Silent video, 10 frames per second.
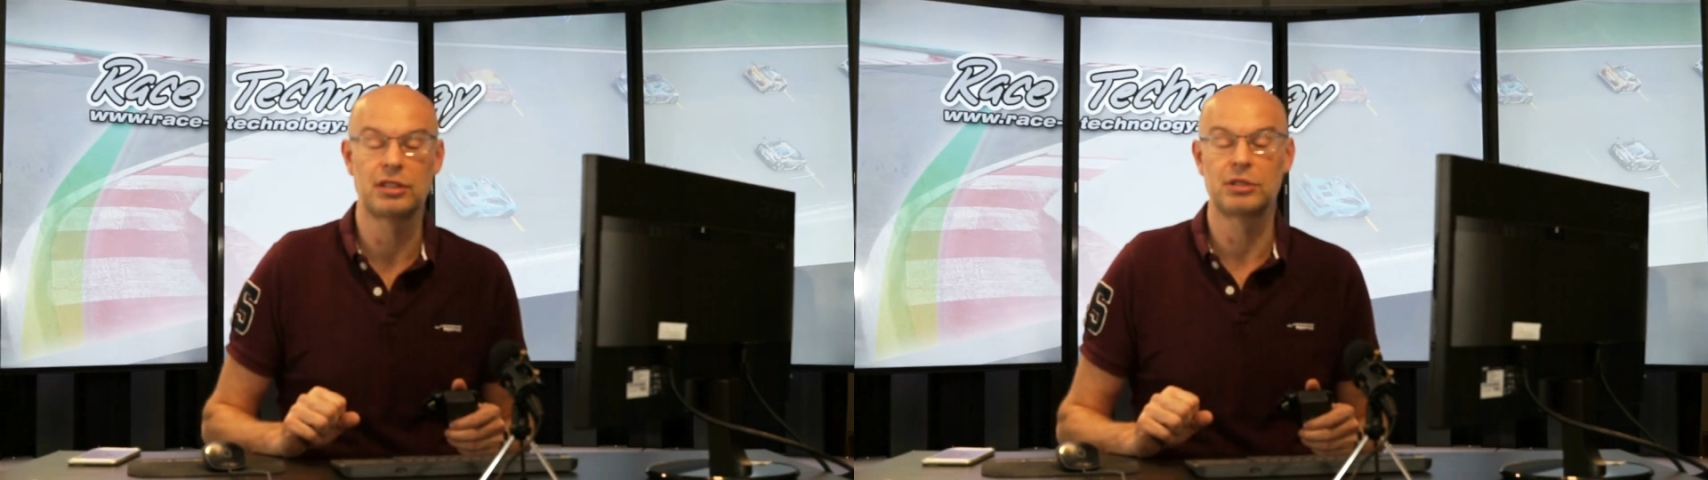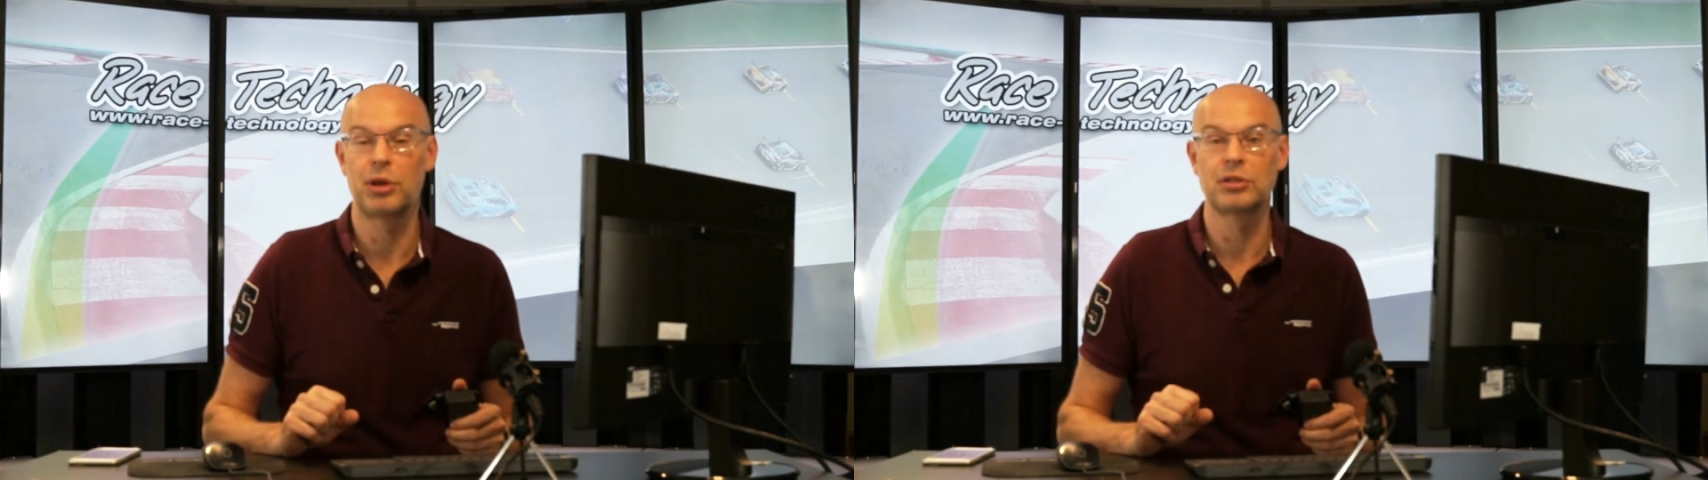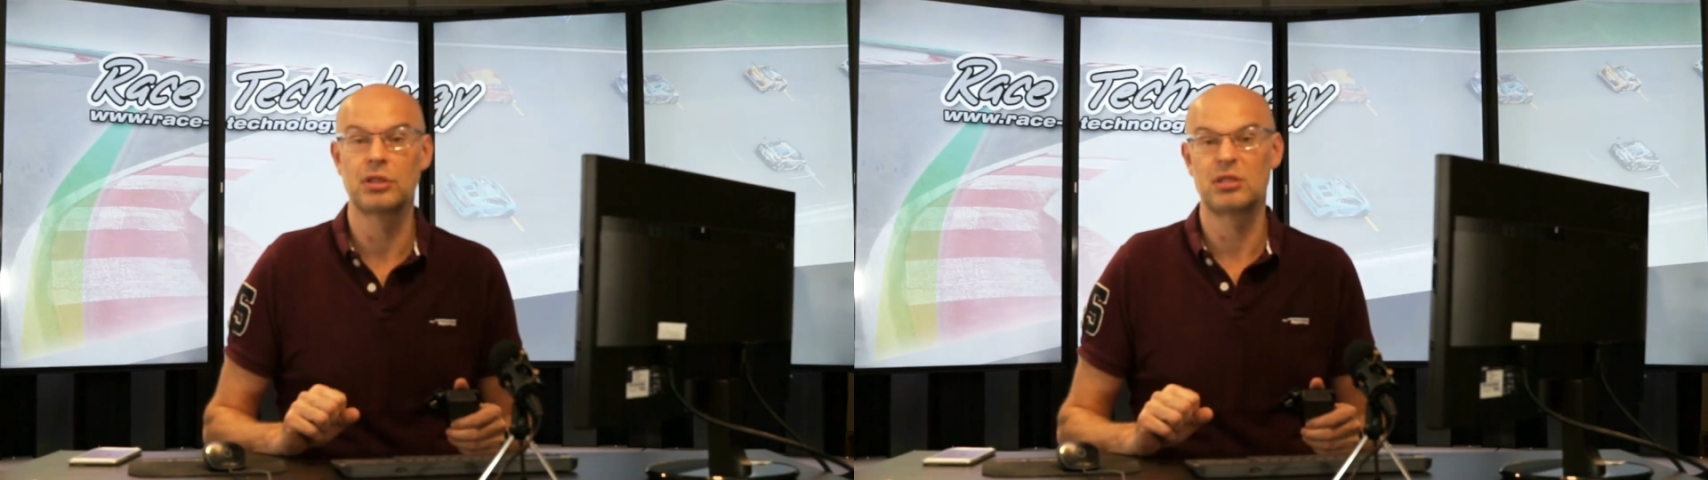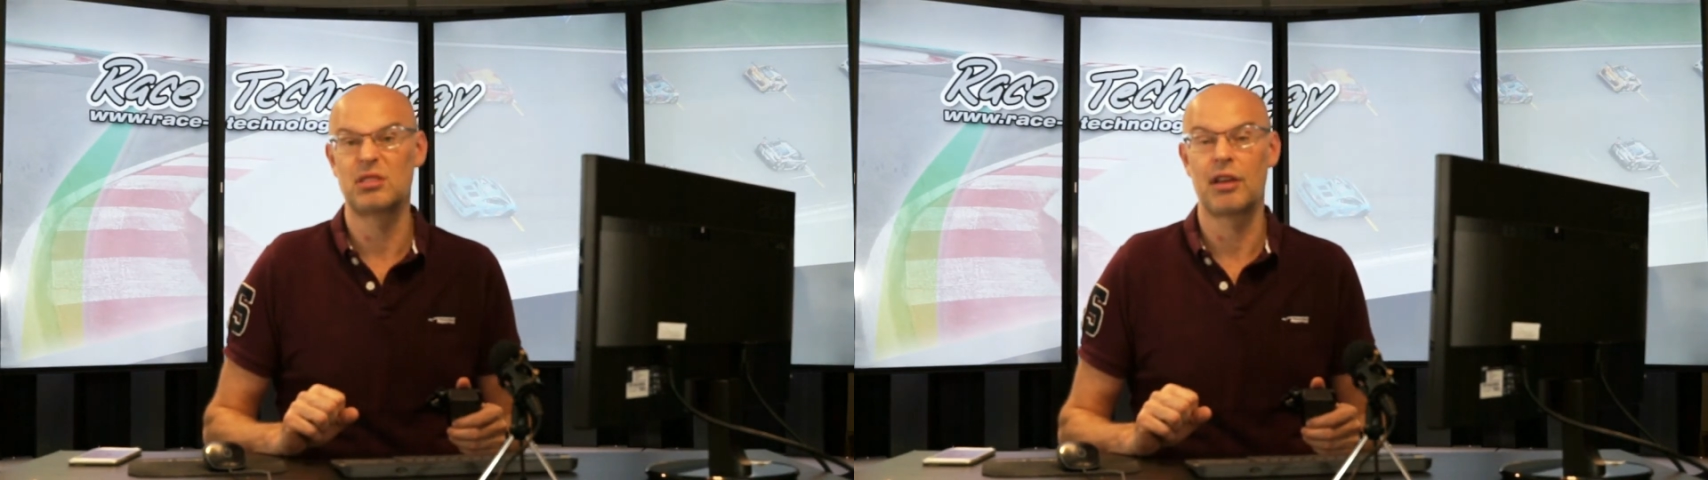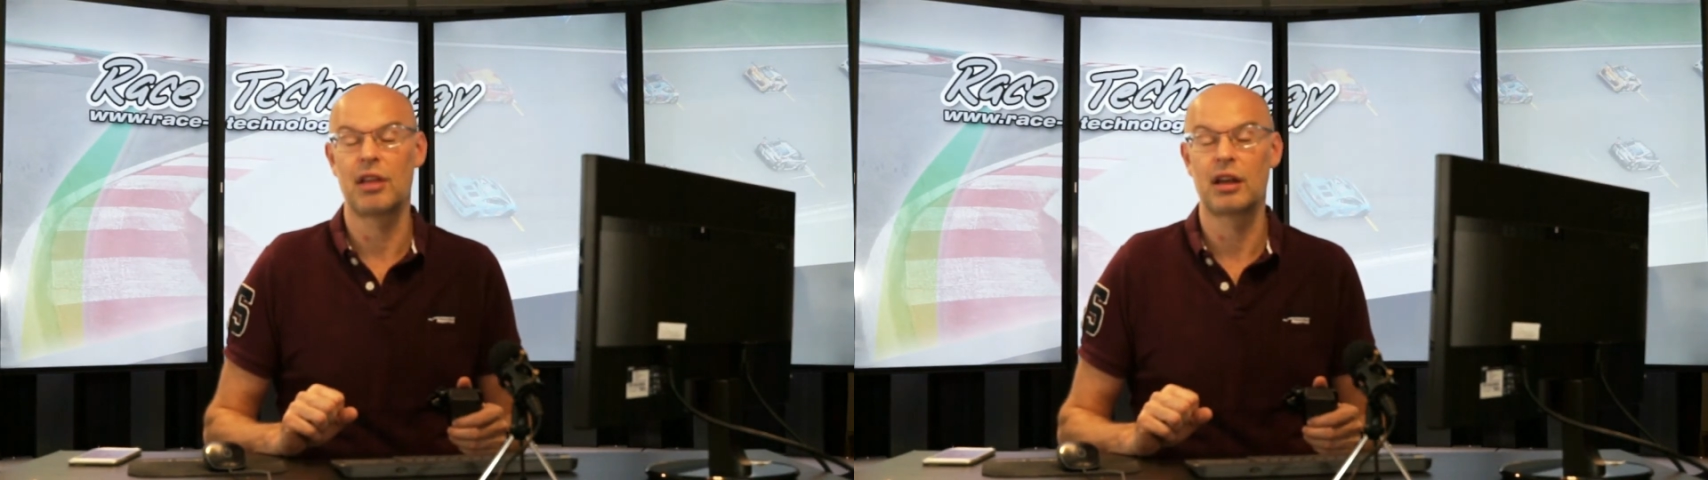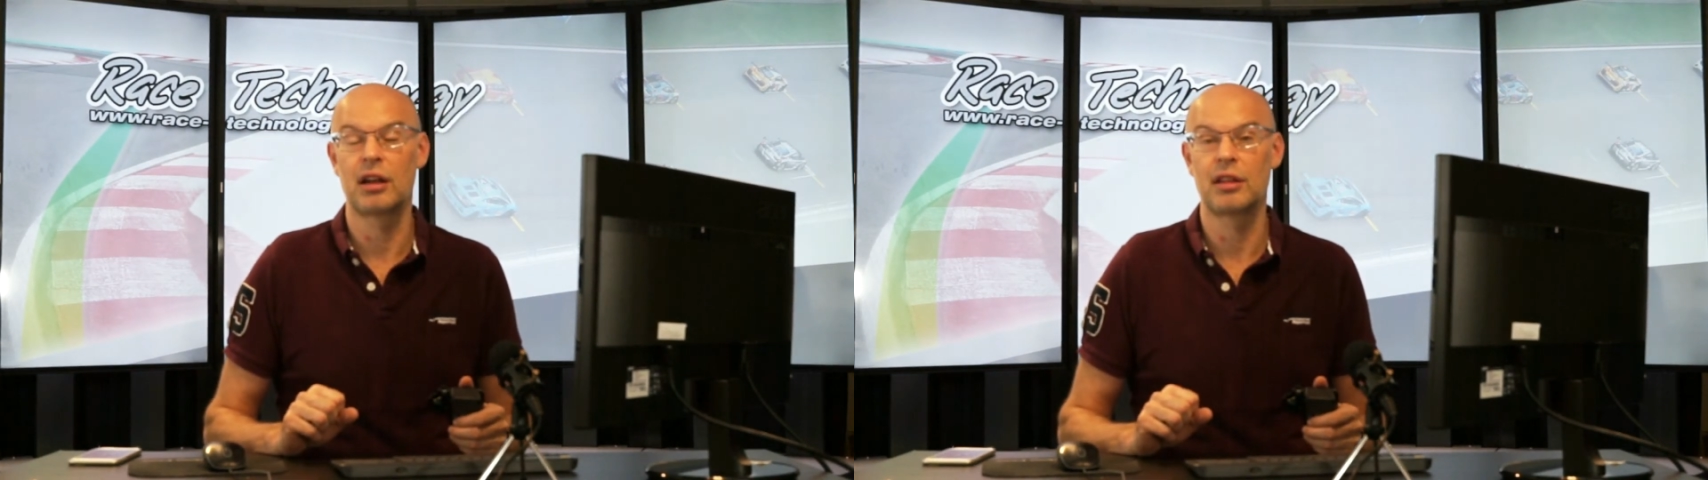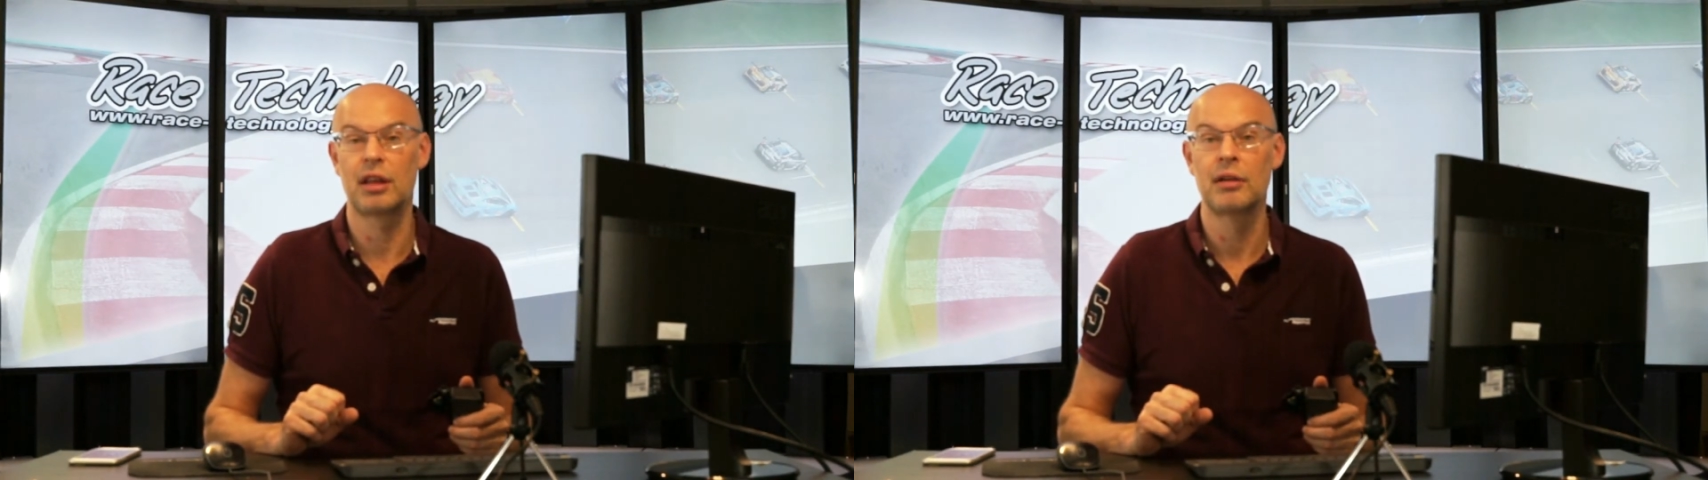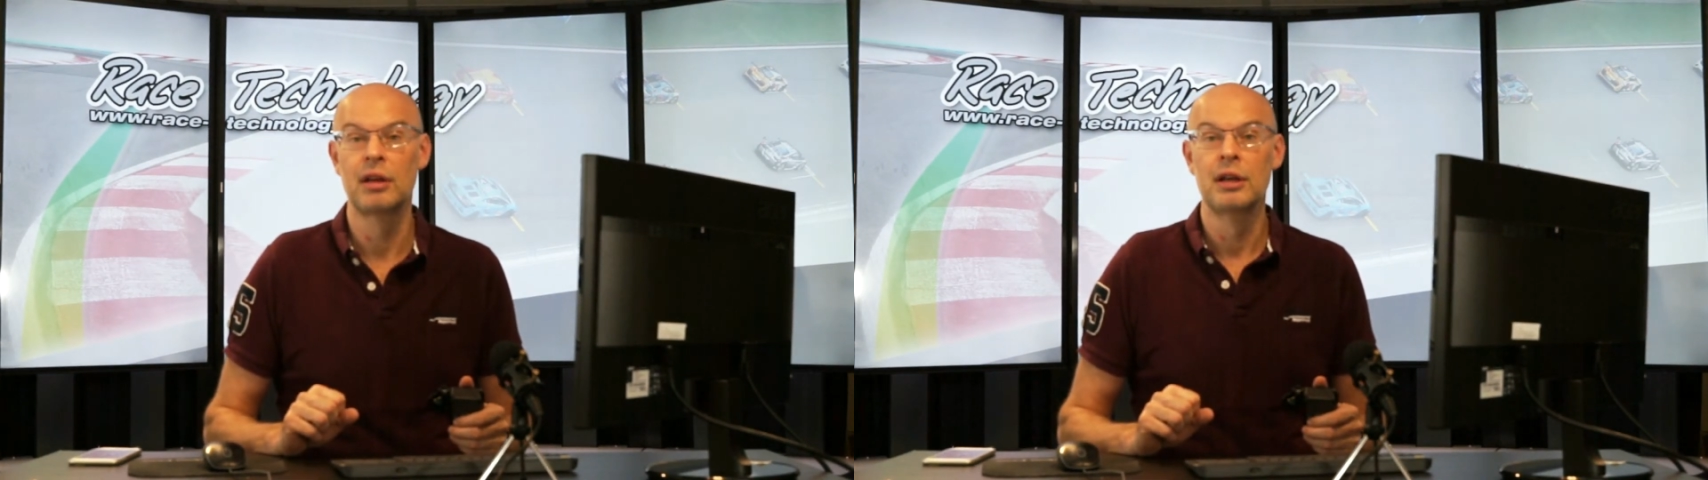sponsors, you know, that kind of thing.